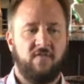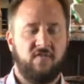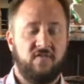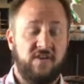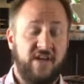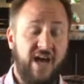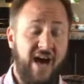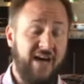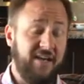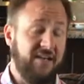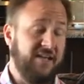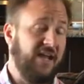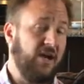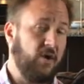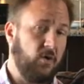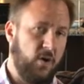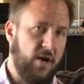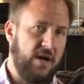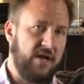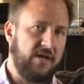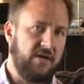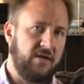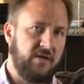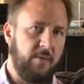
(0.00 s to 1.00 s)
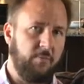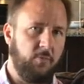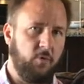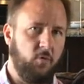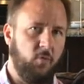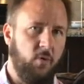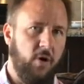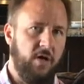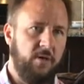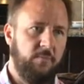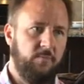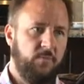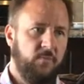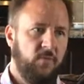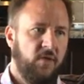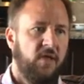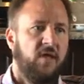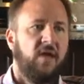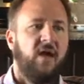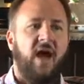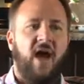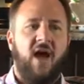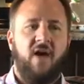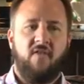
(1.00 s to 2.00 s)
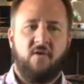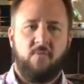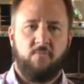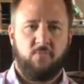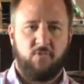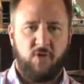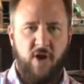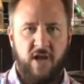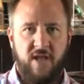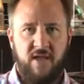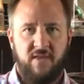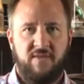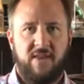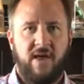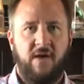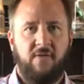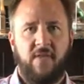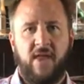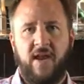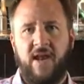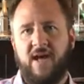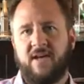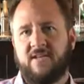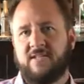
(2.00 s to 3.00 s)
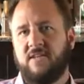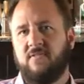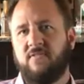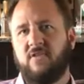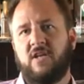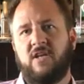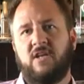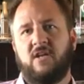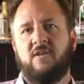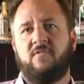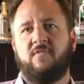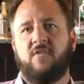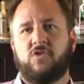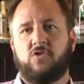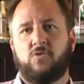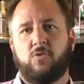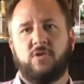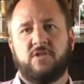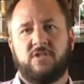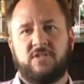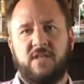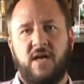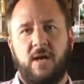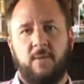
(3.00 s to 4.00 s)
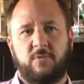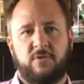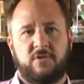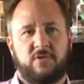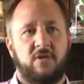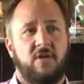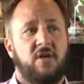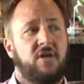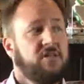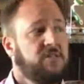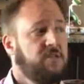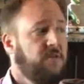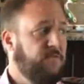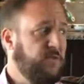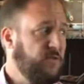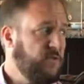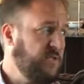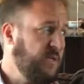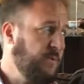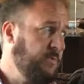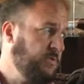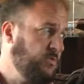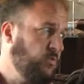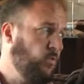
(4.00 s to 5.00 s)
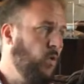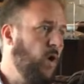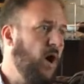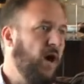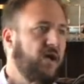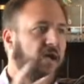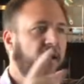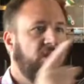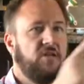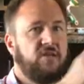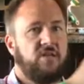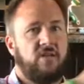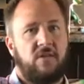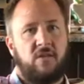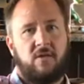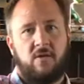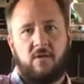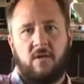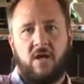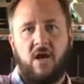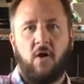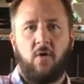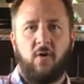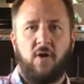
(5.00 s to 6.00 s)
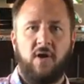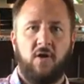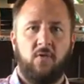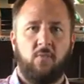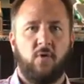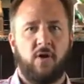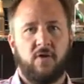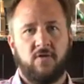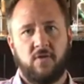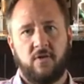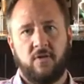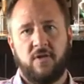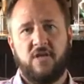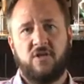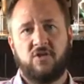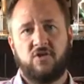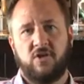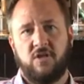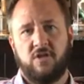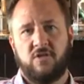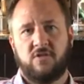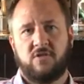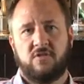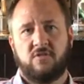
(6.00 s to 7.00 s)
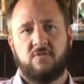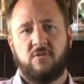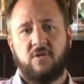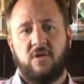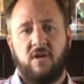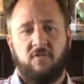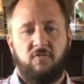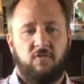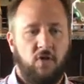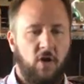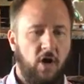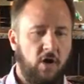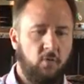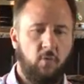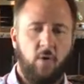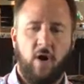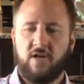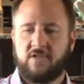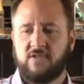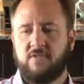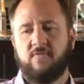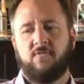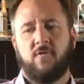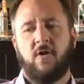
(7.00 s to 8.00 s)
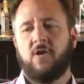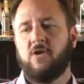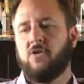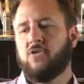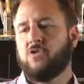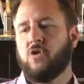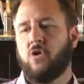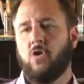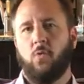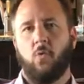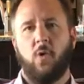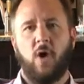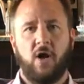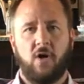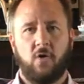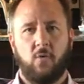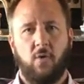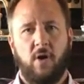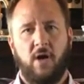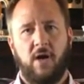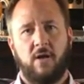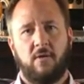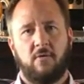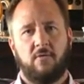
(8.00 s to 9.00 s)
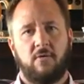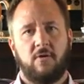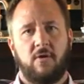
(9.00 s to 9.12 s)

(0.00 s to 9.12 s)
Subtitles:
of not narrating, number one, and then breaking down that activity in individual steps. So first step is walking to the area where the leash is. The dog walks in front, you turn and walk away.